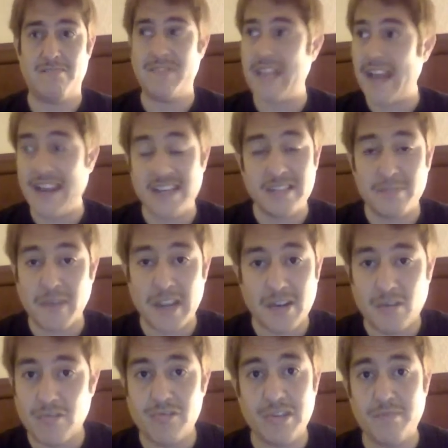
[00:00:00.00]
That is my
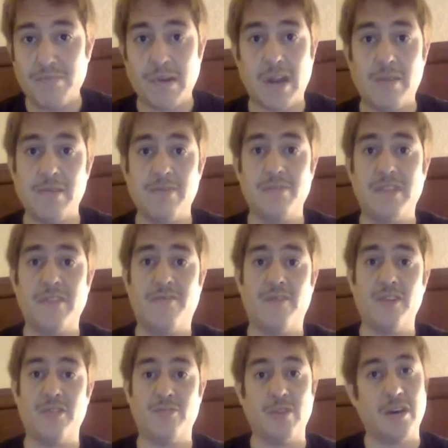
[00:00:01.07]
only problem with the
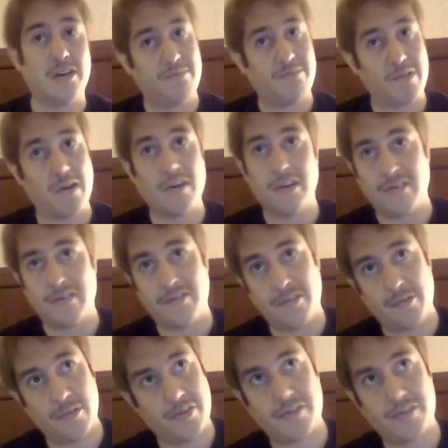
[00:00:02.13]
Force. Well, barring a
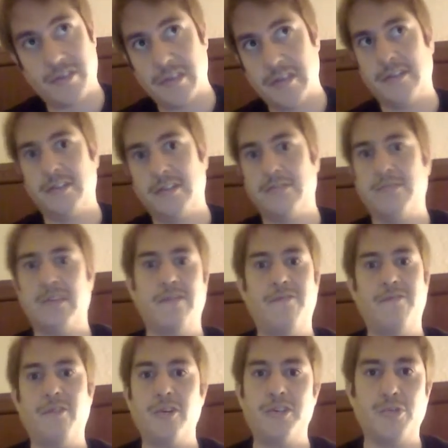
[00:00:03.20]
few other things, but the
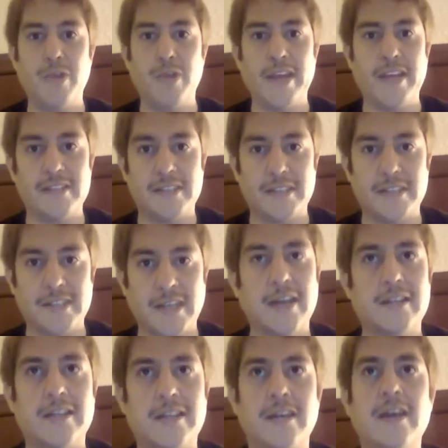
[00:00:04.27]
Force Awakens
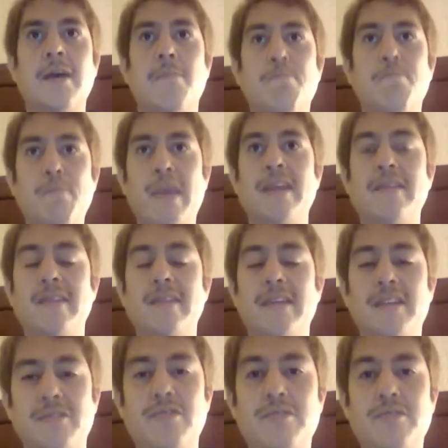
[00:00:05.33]
sucked mainly
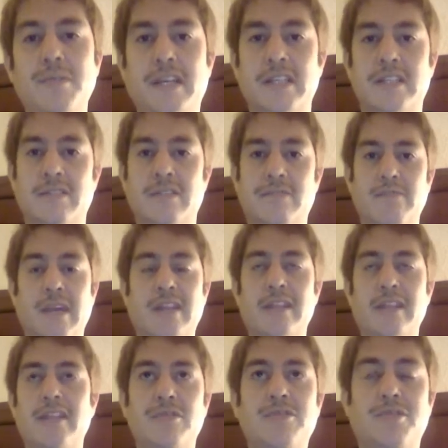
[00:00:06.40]
due
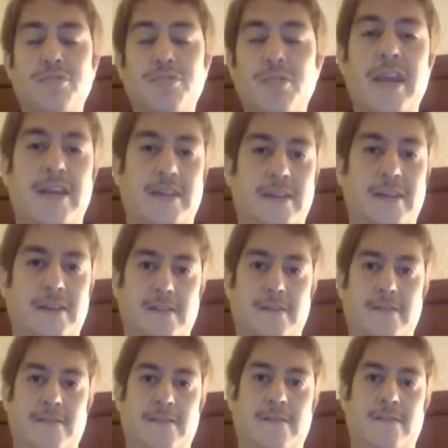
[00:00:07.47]
to Rey.
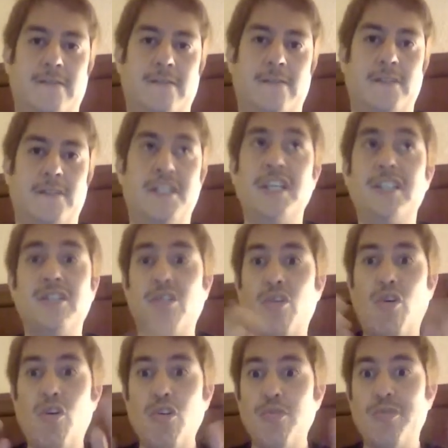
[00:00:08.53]
She's a
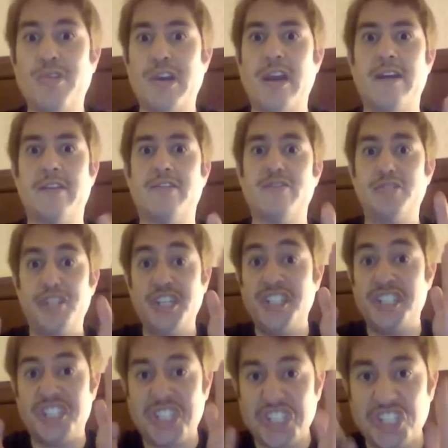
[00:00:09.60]
horrible character. She
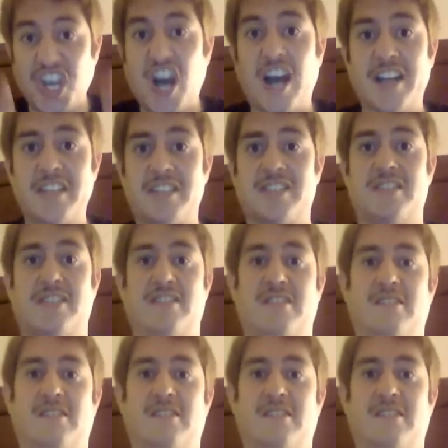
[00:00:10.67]
sucks,